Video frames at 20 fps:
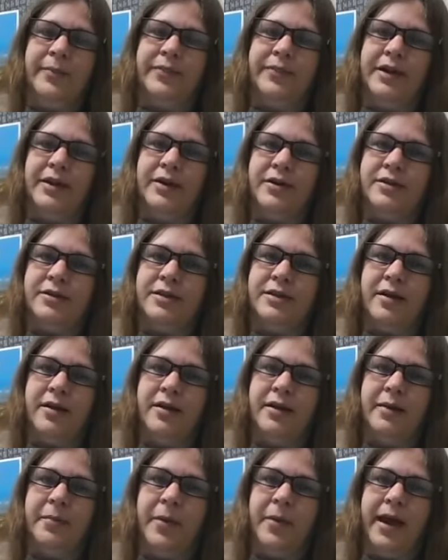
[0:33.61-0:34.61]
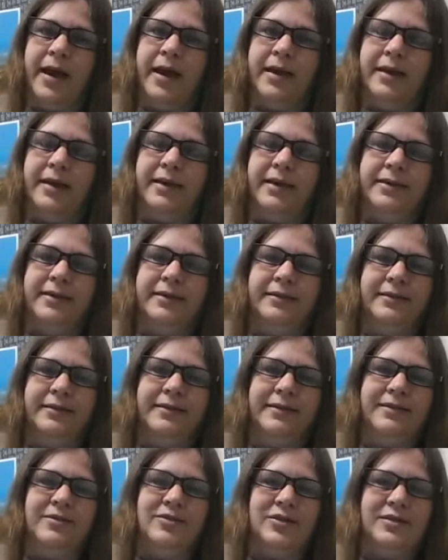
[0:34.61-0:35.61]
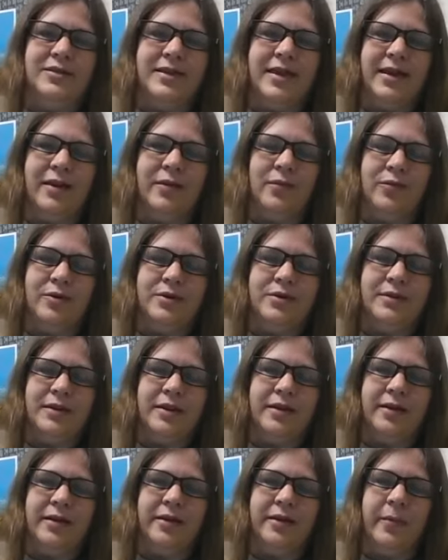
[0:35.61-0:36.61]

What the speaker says: They're starting to panic just like we're starting